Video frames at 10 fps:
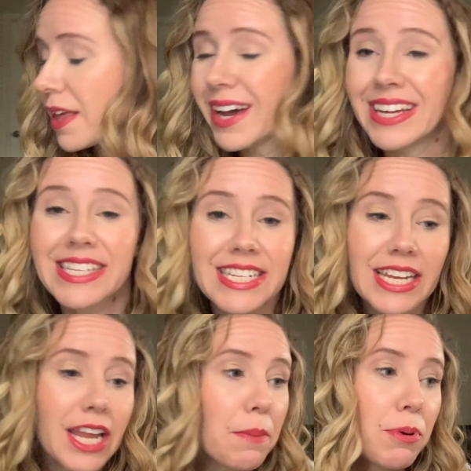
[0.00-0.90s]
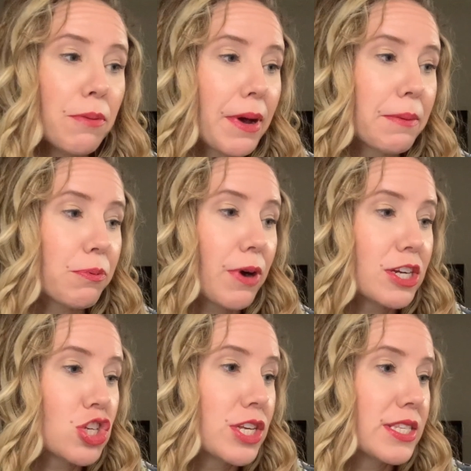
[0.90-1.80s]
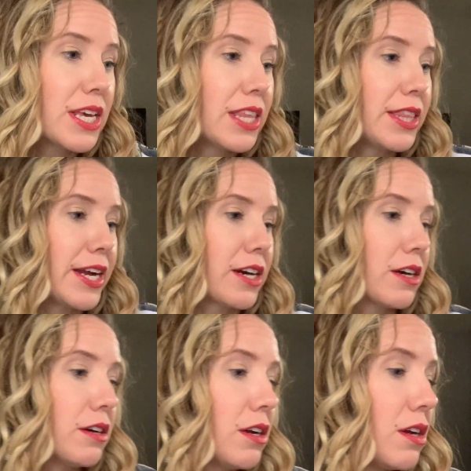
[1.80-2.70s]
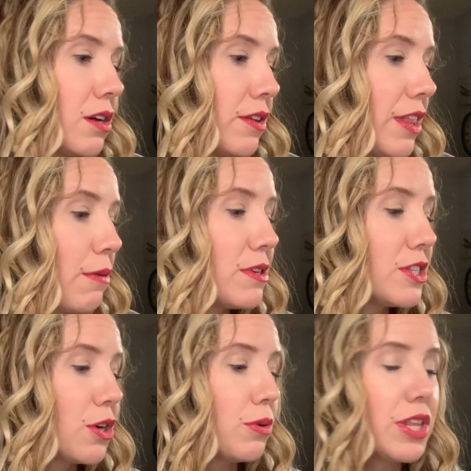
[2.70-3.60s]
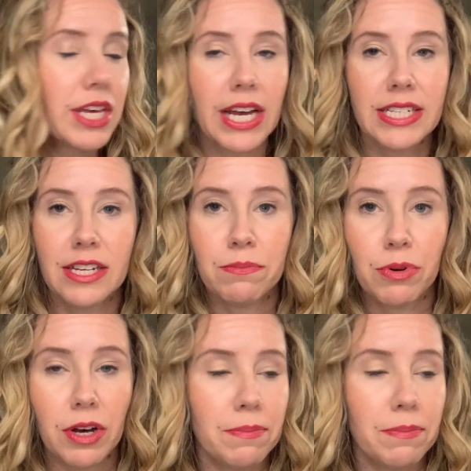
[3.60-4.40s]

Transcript: I did not put my brushes in there. That was the only thing I didn't put